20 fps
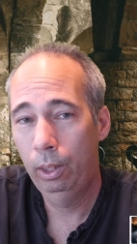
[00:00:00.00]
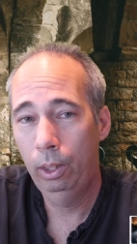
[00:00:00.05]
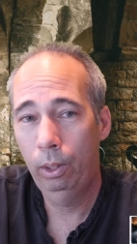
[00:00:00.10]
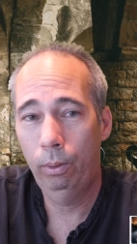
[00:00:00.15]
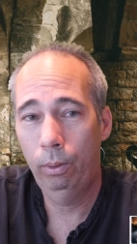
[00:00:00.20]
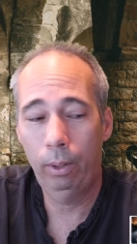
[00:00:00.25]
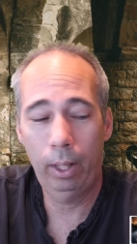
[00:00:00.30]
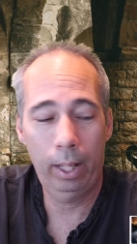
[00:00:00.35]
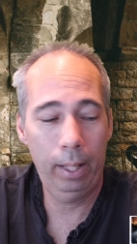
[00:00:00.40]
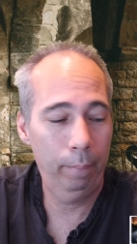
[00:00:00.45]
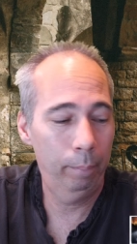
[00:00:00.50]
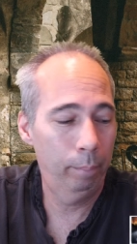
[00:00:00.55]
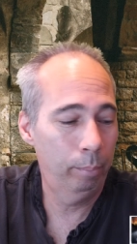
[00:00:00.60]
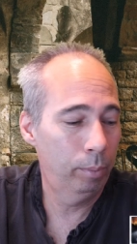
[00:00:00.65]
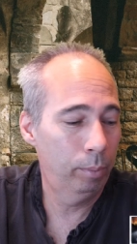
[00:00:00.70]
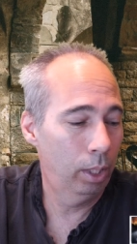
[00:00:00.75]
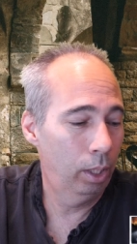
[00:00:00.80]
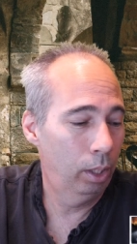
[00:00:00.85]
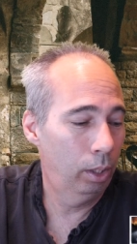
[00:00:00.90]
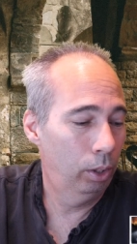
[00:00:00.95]
Right.
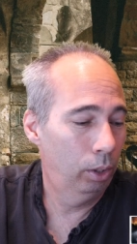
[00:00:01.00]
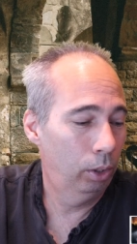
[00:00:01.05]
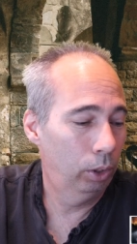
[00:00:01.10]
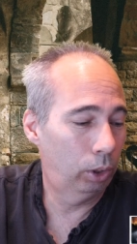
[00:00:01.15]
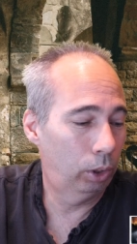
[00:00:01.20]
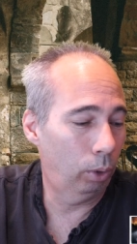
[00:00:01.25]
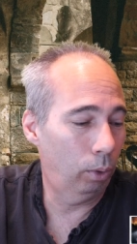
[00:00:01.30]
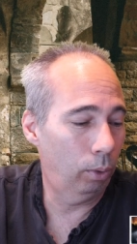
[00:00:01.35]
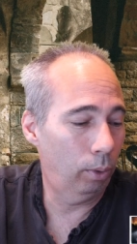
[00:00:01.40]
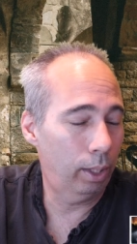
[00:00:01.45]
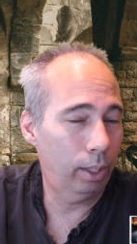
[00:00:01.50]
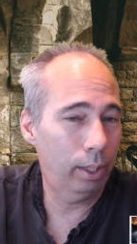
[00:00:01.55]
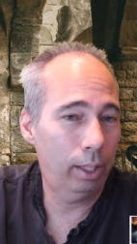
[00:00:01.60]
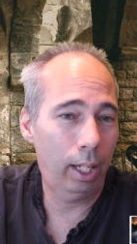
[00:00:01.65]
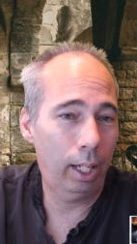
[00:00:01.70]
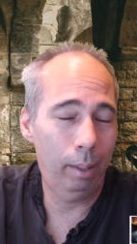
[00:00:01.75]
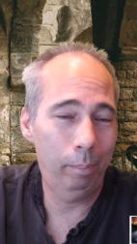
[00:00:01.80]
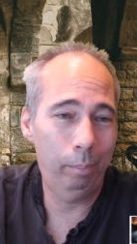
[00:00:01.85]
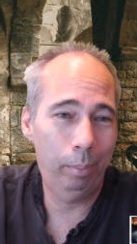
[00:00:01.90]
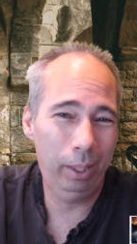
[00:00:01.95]
So
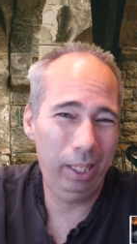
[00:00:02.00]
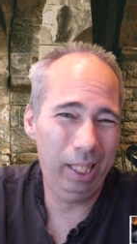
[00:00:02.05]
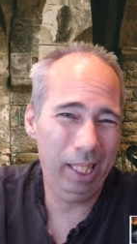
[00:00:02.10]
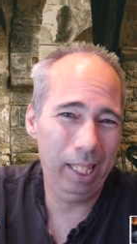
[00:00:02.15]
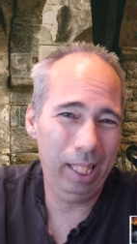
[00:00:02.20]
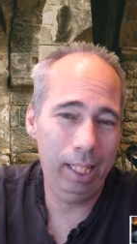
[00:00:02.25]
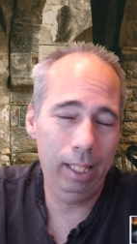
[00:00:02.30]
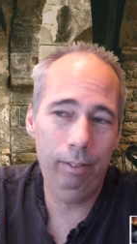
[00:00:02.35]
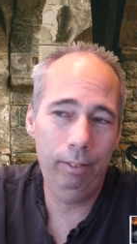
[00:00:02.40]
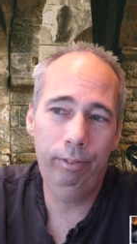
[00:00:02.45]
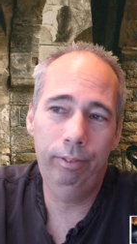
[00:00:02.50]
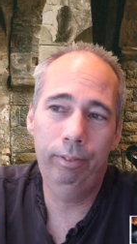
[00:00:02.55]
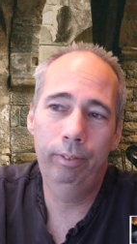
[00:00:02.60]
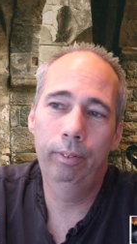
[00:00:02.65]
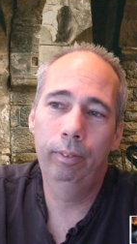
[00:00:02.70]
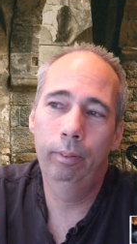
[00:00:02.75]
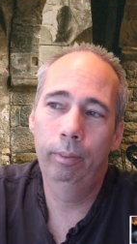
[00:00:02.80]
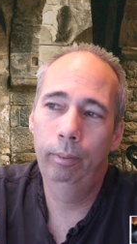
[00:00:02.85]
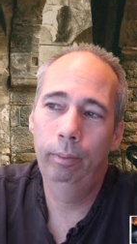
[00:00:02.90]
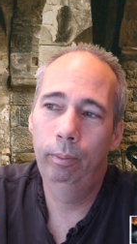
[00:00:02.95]
I believe
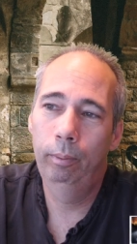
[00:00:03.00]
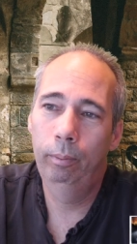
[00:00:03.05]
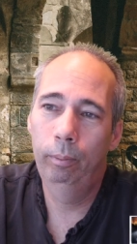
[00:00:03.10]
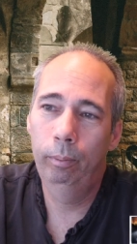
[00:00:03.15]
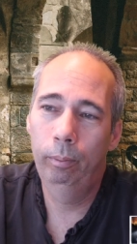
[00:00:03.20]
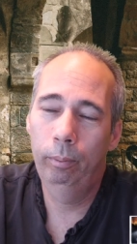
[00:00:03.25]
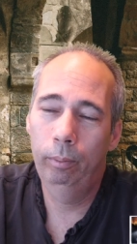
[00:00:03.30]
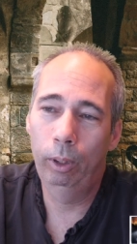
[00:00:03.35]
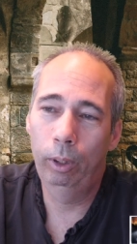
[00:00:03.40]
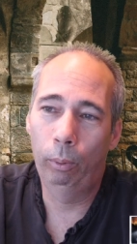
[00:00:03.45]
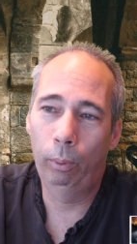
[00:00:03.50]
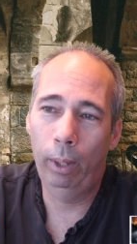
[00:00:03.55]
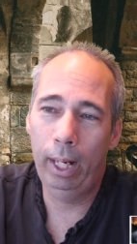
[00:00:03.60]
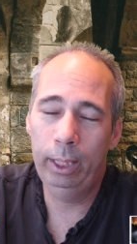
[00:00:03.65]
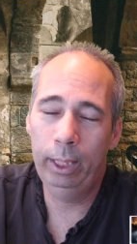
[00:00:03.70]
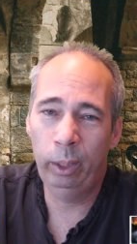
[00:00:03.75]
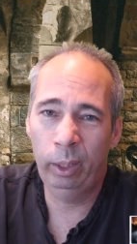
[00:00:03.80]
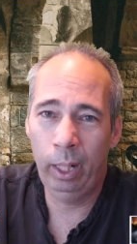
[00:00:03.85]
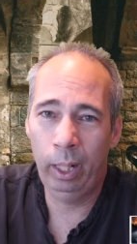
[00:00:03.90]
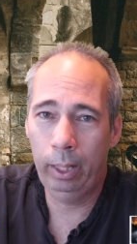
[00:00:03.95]
the
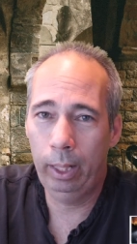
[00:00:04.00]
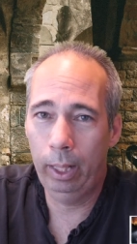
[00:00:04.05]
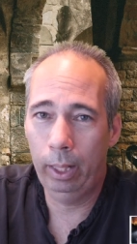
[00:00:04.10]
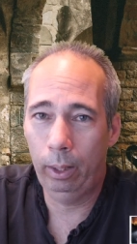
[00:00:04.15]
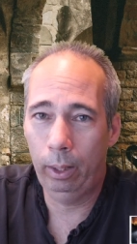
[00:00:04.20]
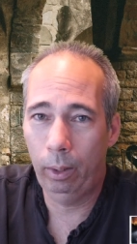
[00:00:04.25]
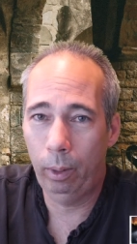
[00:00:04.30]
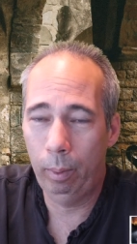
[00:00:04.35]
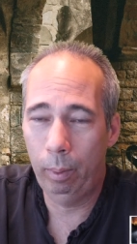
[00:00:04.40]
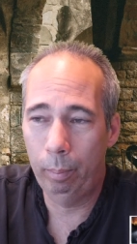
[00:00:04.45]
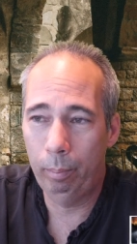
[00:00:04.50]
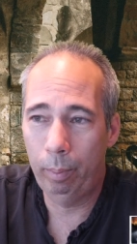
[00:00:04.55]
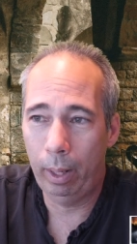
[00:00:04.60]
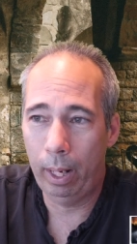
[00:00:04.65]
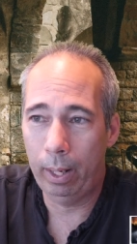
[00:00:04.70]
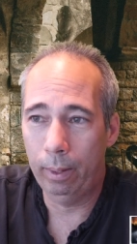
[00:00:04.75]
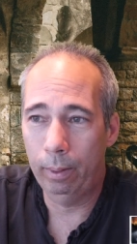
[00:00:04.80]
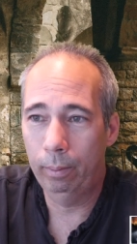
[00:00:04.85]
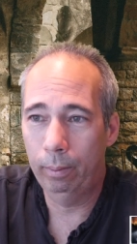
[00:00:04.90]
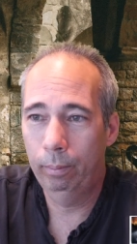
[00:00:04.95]
rates are going to get a little bit
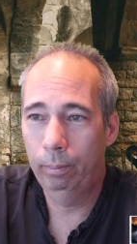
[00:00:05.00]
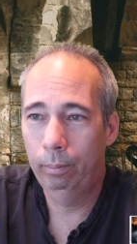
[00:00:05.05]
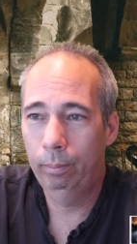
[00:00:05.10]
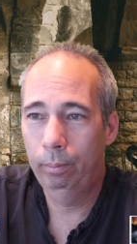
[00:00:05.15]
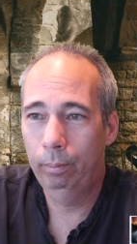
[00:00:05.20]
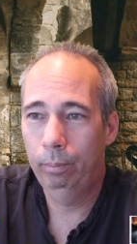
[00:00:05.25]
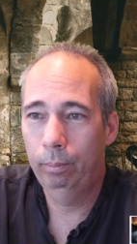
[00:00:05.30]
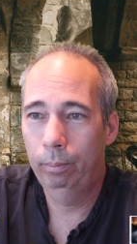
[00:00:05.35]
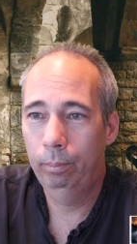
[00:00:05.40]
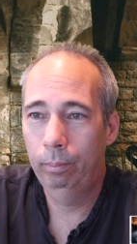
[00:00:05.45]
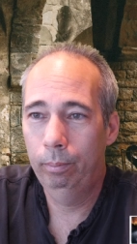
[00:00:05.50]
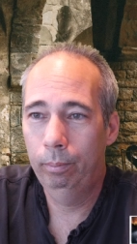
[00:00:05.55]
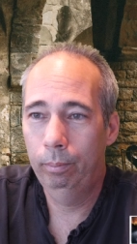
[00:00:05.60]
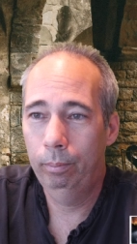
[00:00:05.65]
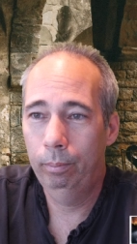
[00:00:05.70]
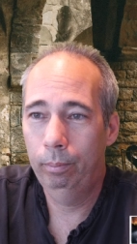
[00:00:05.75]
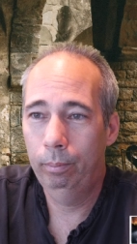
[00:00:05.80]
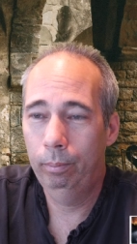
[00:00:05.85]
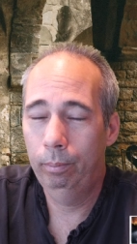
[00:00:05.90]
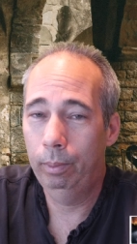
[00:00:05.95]
better.
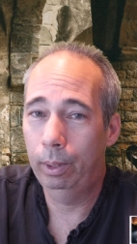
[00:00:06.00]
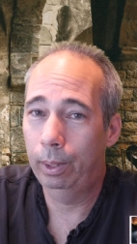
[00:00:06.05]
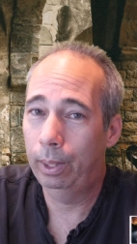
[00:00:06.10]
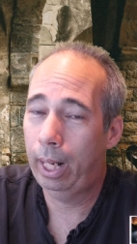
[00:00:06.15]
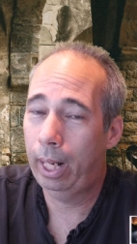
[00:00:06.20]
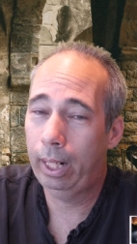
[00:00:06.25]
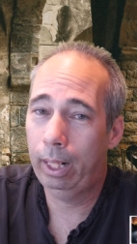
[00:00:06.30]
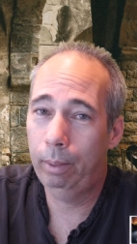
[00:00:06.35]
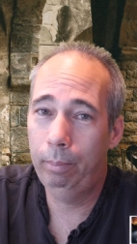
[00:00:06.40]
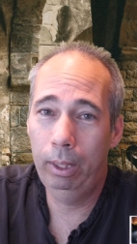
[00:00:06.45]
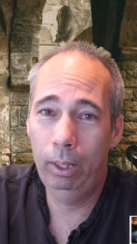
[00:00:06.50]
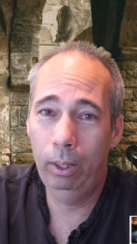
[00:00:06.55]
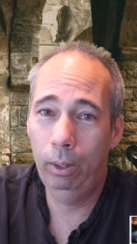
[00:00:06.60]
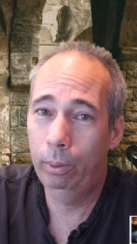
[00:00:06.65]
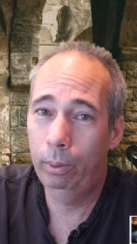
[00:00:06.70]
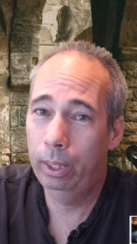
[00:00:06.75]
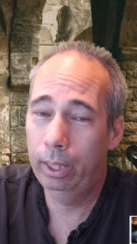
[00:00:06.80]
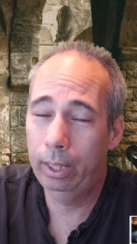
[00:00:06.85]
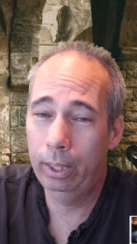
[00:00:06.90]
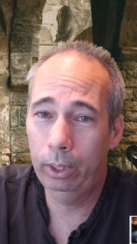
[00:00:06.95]
They're not going to be
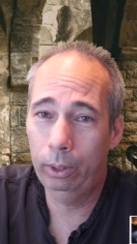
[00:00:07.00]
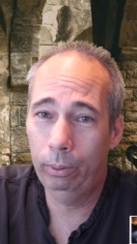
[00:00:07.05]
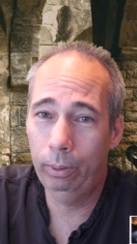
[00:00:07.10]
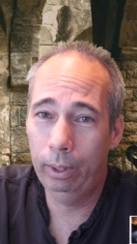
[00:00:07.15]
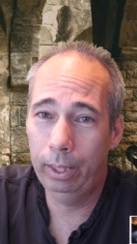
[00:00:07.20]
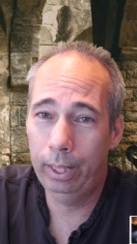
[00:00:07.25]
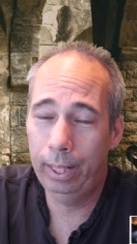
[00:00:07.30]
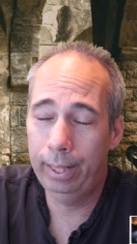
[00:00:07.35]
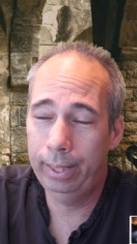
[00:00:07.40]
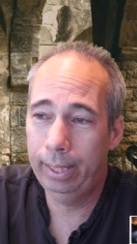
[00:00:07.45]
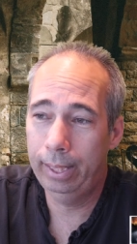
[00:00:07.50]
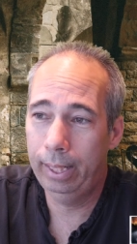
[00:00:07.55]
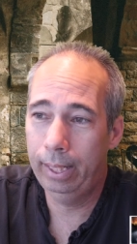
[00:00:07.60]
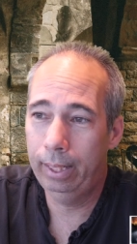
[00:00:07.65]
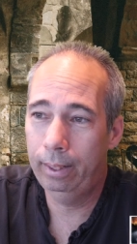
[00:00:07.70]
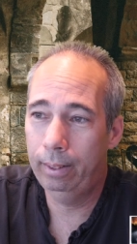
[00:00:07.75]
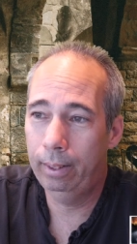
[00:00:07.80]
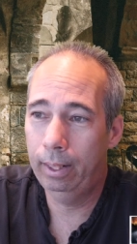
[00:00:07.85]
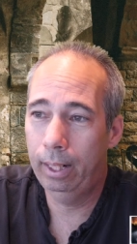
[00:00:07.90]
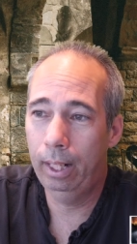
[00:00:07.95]
nowhere near
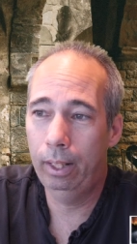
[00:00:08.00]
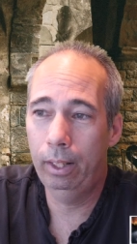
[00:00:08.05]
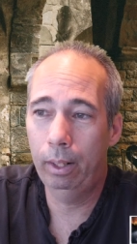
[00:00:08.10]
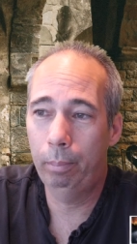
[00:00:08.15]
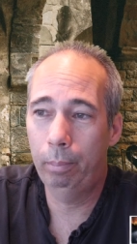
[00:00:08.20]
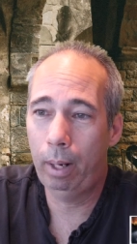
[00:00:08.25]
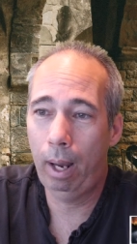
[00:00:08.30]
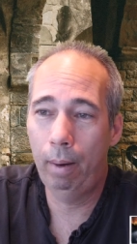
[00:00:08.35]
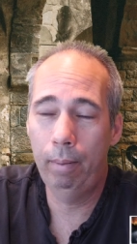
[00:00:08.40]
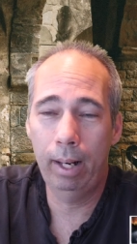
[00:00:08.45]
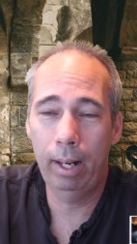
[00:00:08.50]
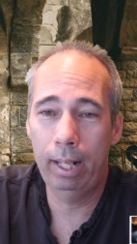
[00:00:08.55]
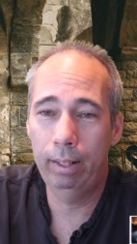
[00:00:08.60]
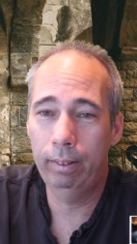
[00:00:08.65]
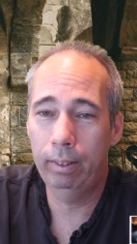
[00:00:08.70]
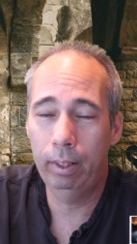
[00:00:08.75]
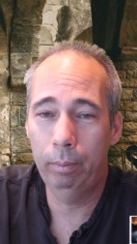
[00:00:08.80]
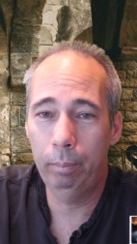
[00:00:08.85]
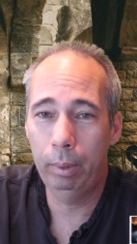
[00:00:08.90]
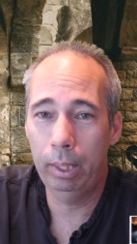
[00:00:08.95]
2018, and they're probably not even
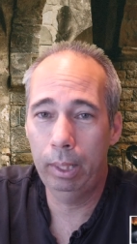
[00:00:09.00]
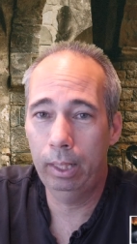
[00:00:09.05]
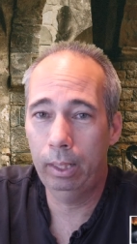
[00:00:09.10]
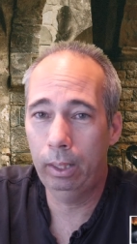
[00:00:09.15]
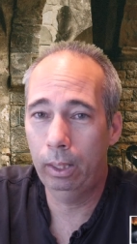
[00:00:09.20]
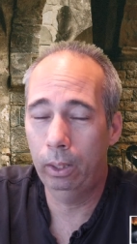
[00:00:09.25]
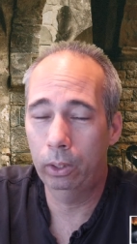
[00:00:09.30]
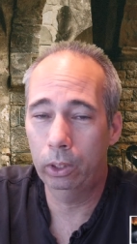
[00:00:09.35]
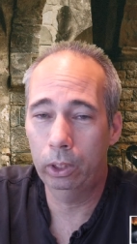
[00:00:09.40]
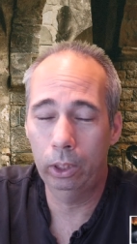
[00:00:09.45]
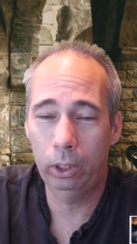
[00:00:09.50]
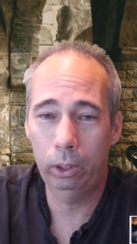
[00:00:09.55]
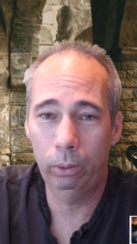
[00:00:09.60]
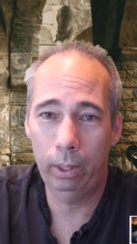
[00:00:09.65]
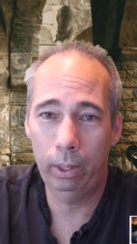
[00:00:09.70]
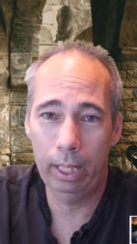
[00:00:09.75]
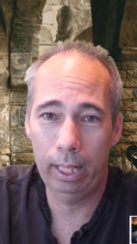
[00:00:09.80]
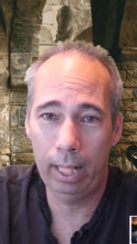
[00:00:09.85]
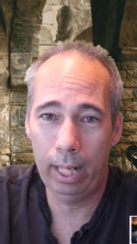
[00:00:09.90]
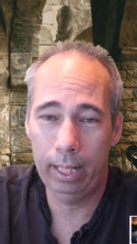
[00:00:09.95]
going to be close to
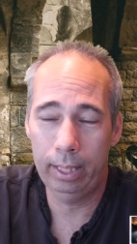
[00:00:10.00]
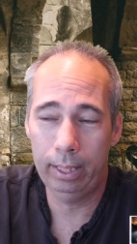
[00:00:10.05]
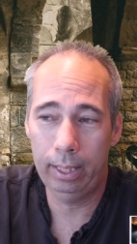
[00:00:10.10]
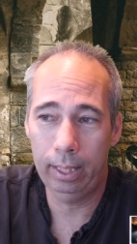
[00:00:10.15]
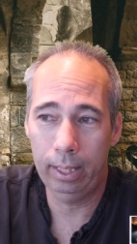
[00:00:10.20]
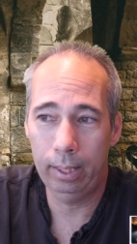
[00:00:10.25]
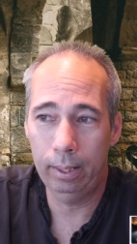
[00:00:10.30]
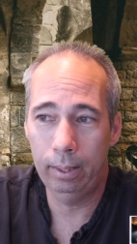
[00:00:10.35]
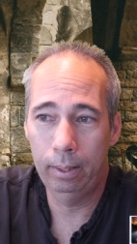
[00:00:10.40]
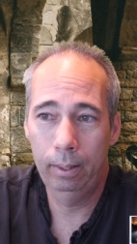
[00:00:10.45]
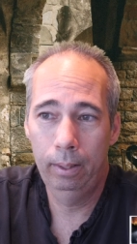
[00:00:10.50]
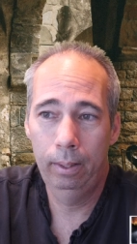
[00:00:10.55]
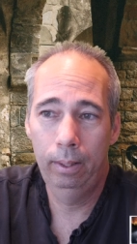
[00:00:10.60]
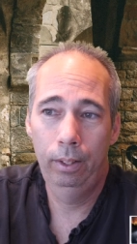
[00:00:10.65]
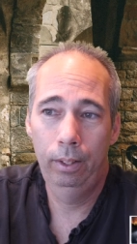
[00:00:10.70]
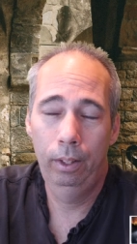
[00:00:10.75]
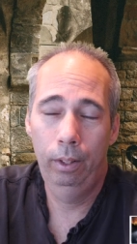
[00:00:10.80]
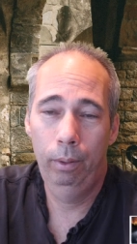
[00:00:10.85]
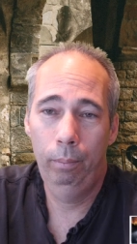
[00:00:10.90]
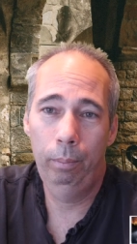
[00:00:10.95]
2019,
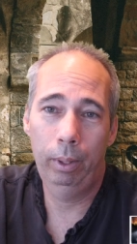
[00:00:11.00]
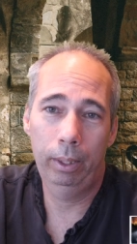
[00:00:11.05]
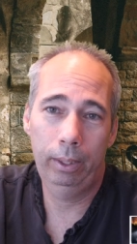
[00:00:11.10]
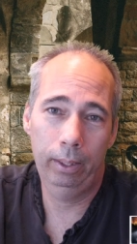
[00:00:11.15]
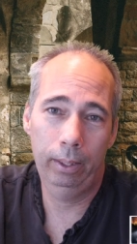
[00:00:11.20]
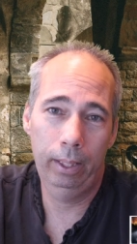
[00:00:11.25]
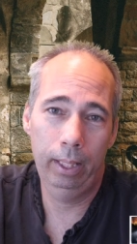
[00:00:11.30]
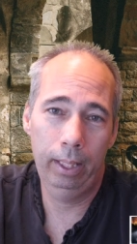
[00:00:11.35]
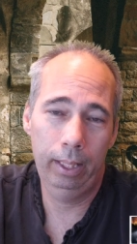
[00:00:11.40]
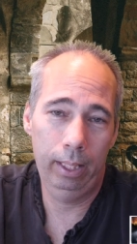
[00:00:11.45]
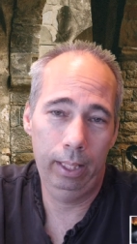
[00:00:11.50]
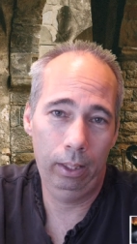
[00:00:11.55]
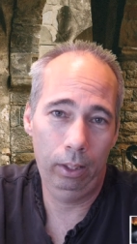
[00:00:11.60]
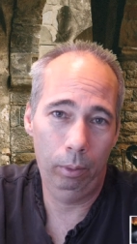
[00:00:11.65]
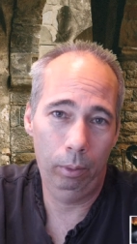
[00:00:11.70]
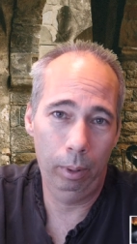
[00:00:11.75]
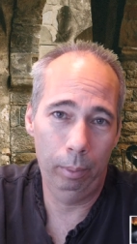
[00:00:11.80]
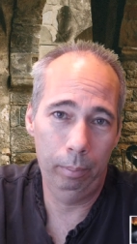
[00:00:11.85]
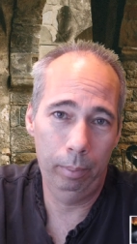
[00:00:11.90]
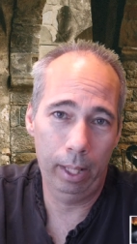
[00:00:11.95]
but they're going to get a little
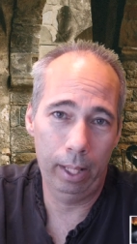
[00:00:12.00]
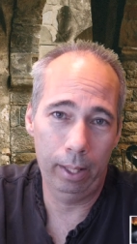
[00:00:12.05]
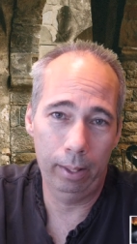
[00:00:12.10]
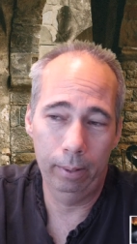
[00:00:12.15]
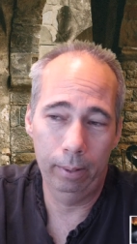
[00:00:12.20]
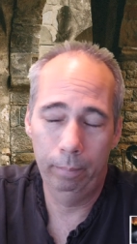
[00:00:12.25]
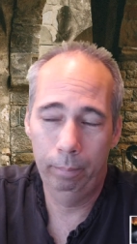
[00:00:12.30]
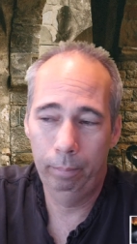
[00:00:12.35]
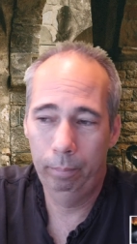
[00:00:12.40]
bit better.